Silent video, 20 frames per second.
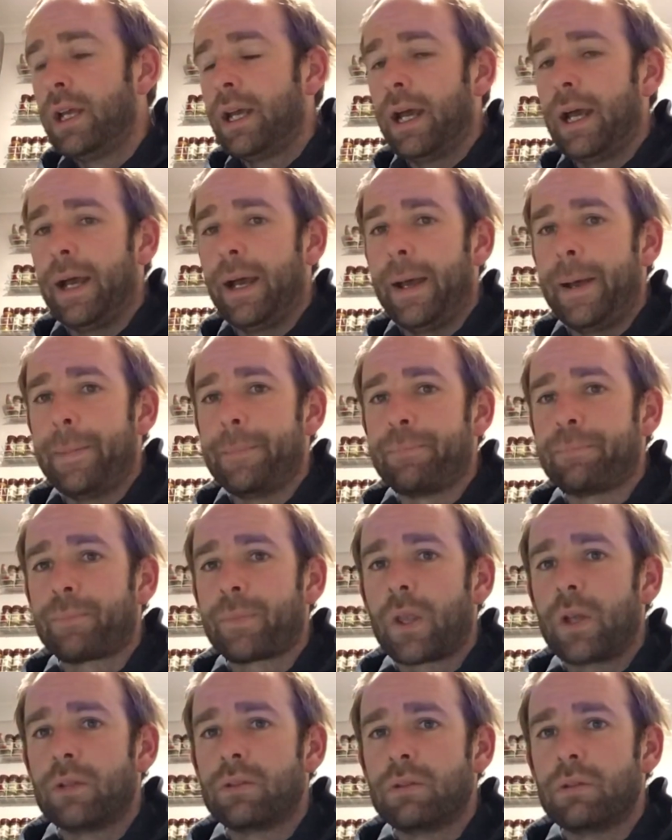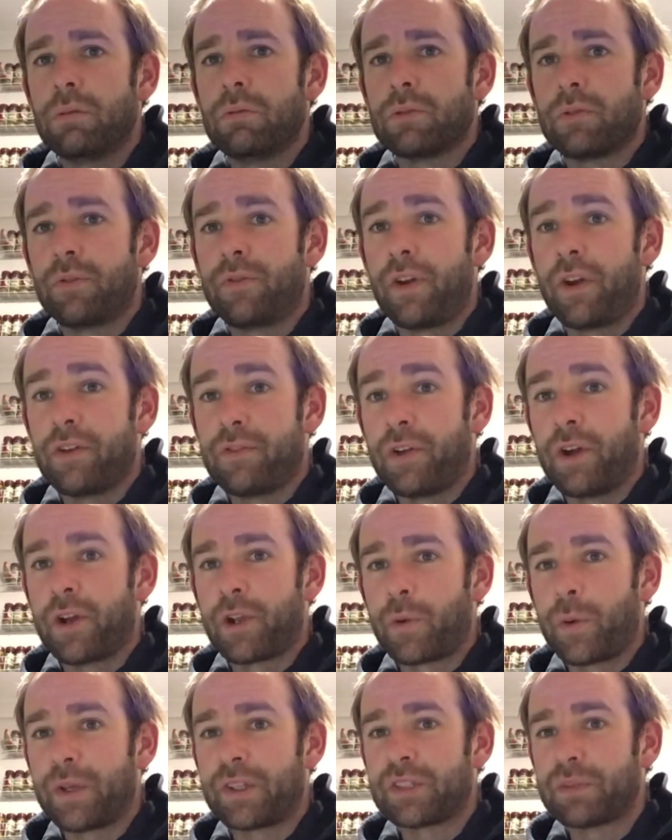It was a very, very
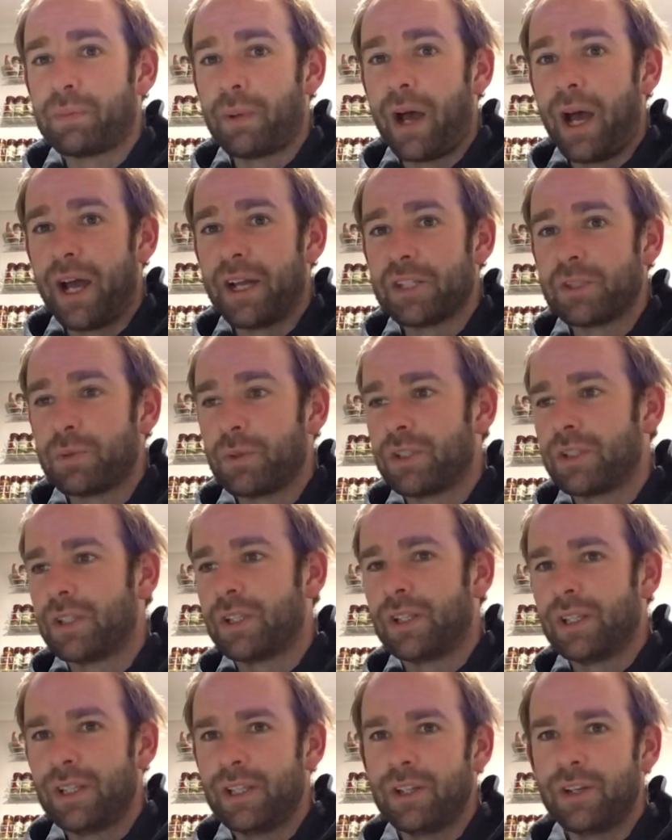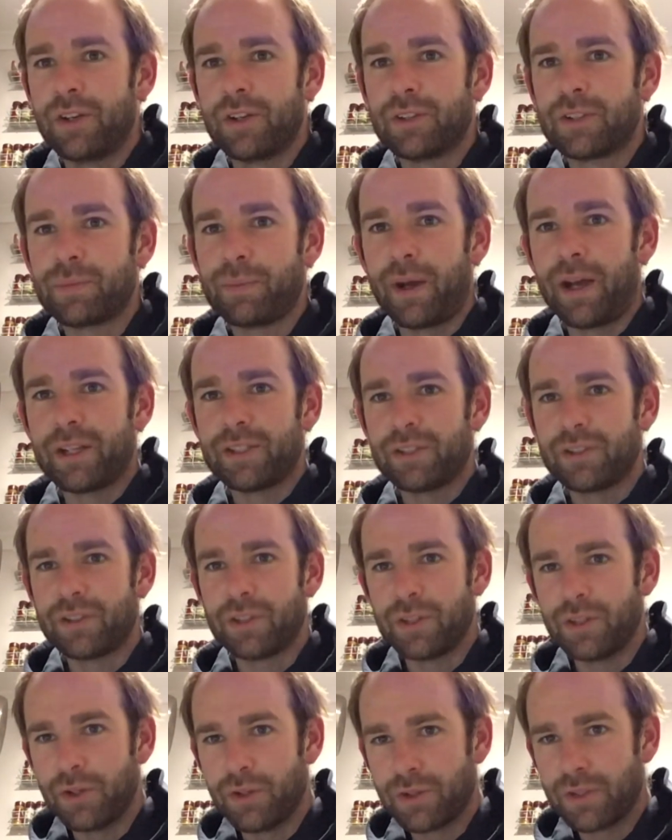quick sparge, which, sparges are
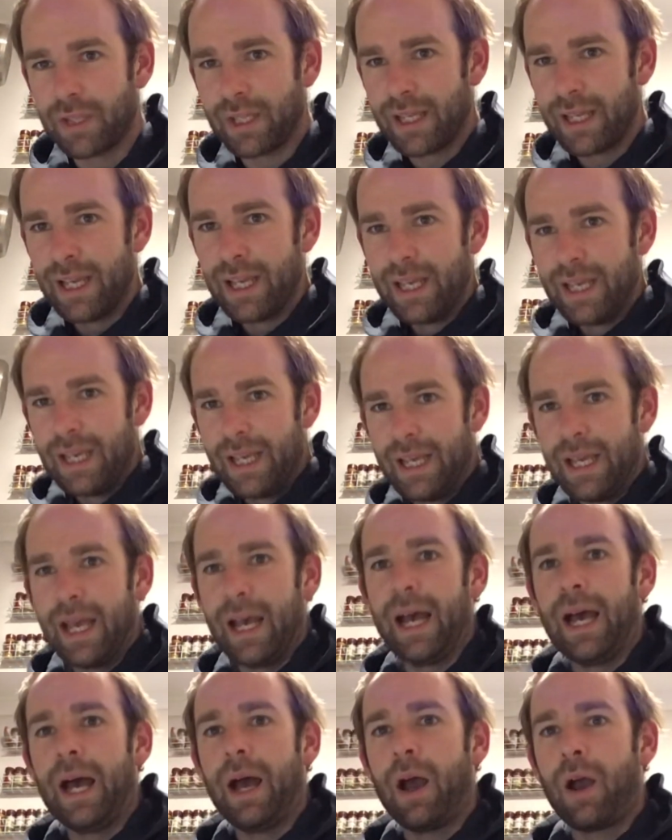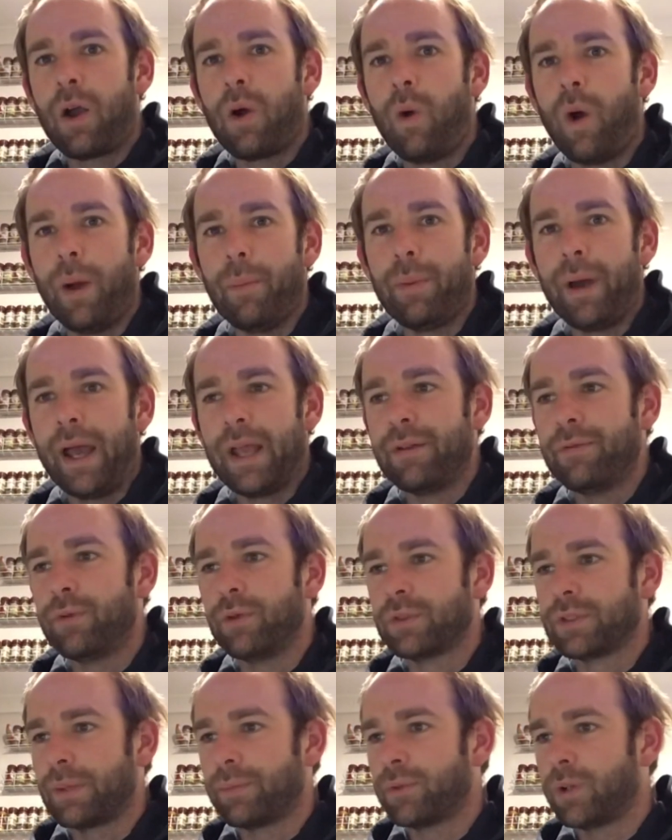usually quite painful
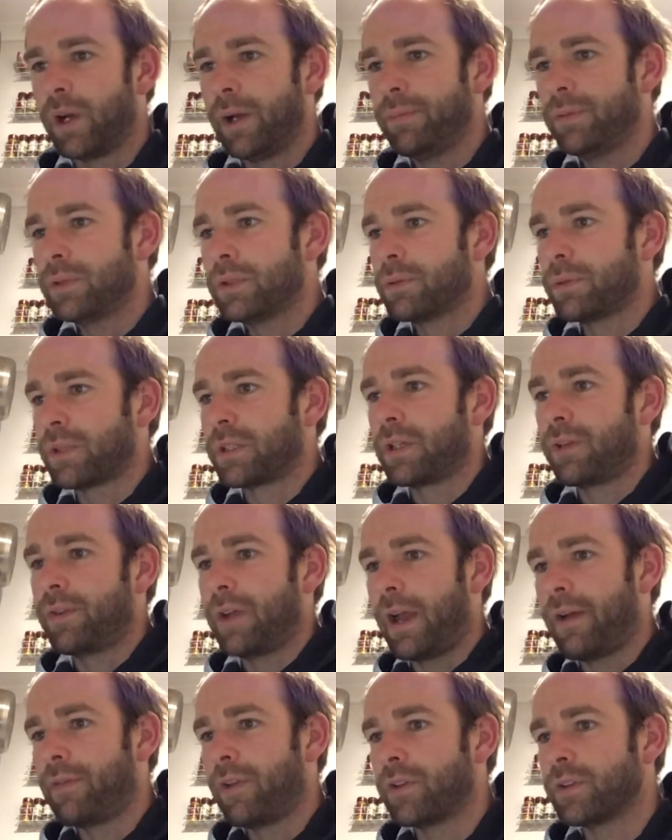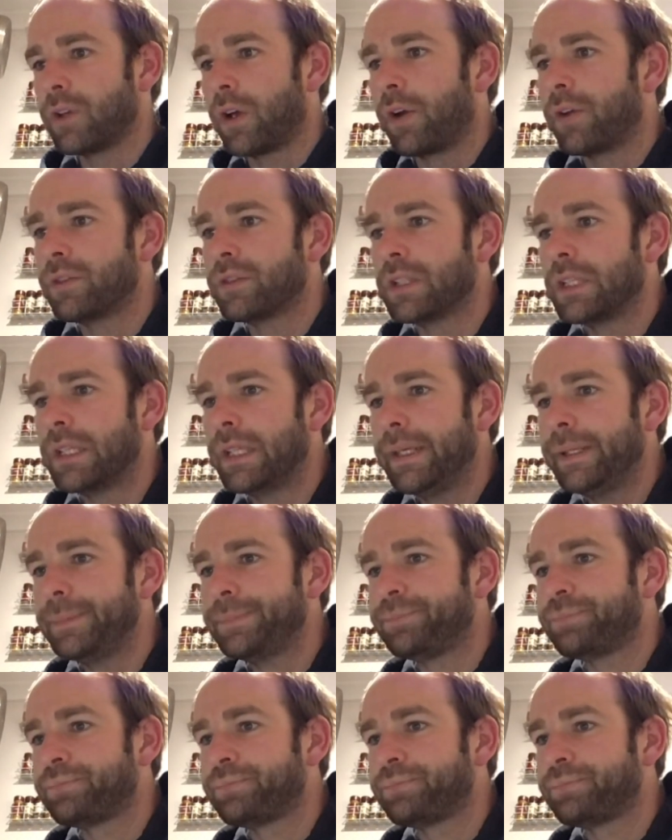sometimes, especially if you have those oats in there.